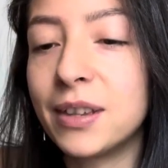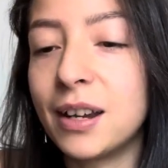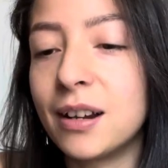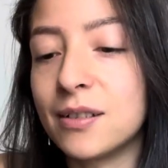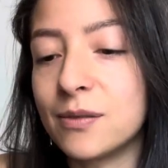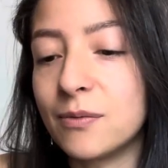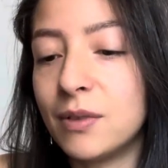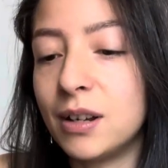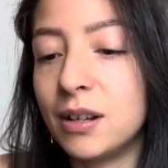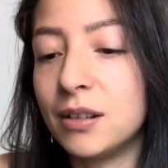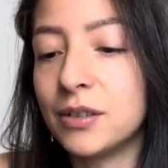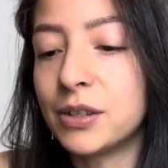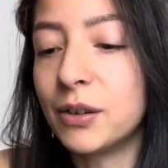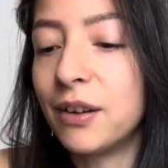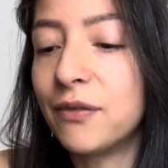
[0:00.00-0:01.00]
there as
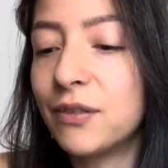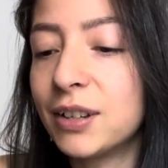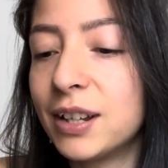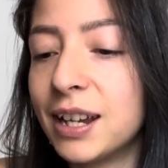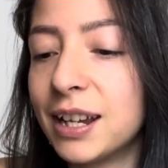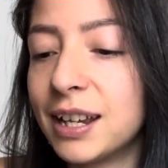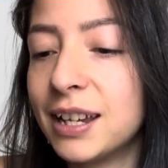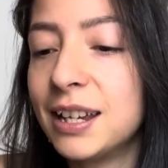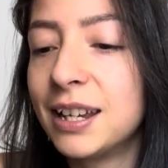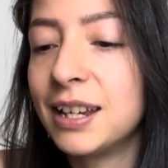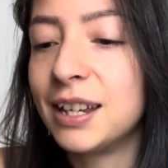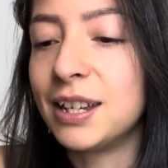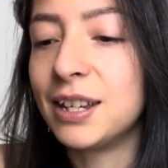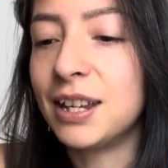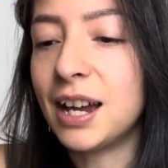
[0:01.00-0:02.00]
well. So I feel like,
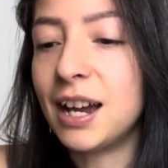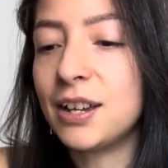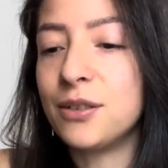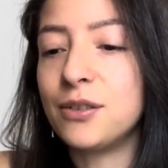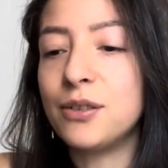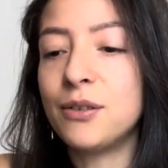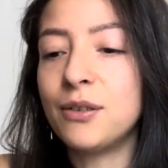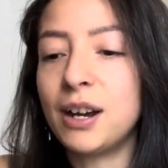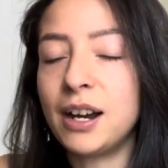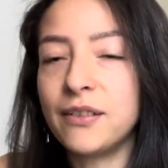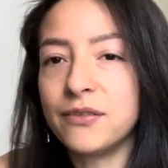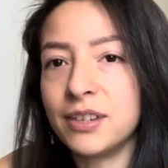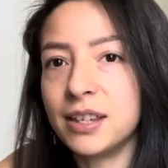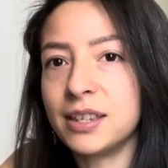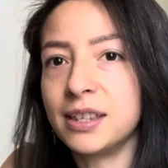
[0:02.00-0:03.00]
yeah, you do
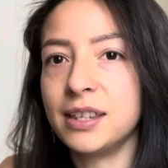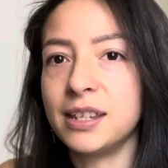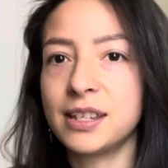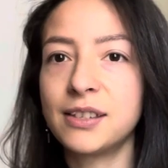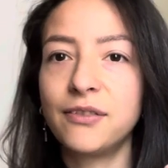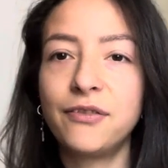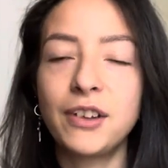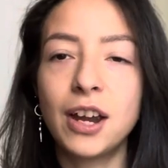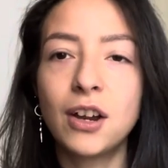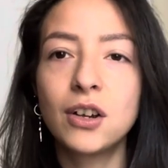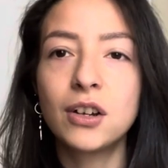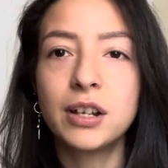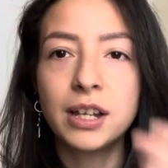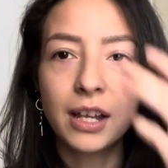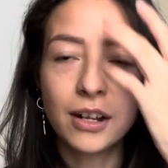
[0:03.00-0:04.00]
have this
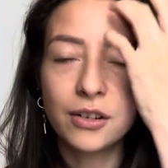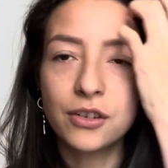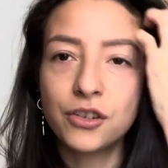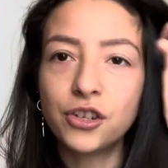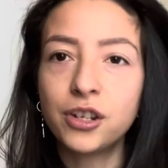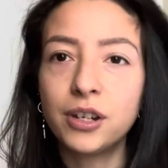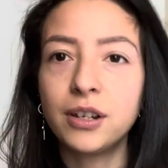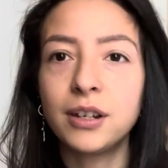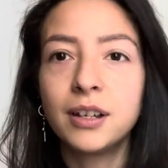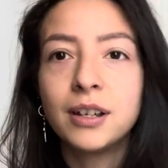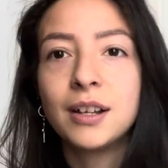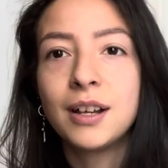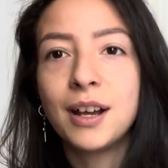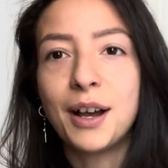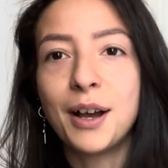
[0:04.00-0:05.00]
fairy energy
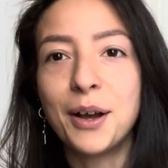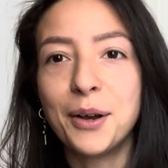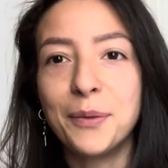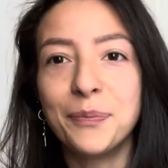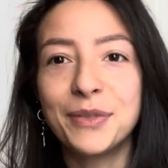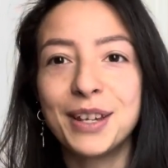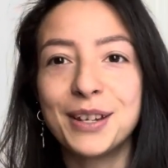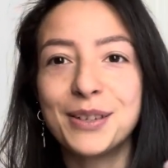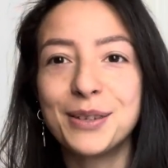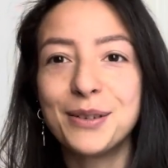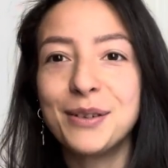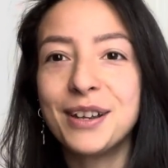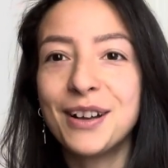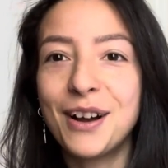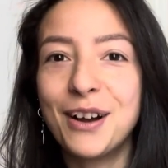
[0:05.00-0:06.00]

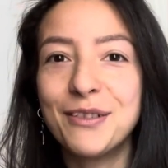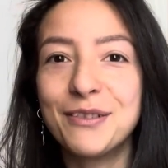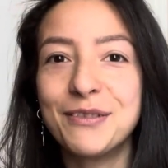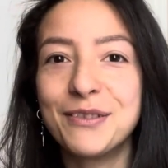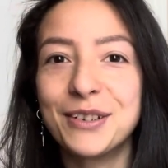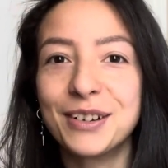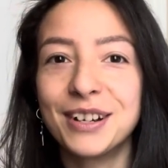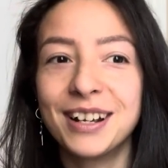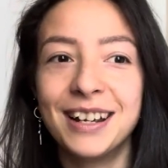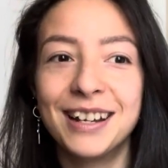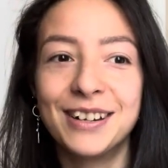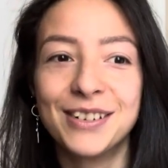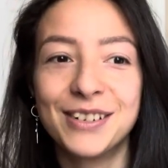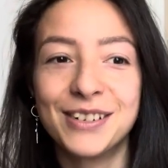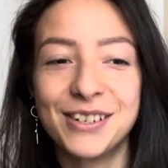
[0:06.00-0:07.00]
exuding off of your
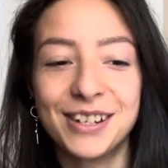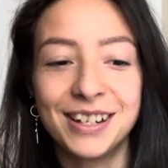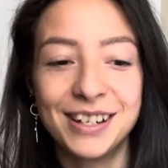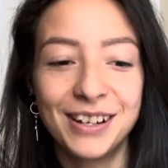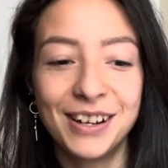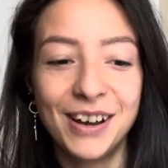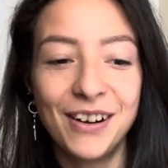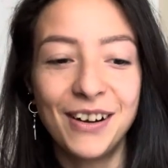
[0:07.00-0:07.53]
energy, you know.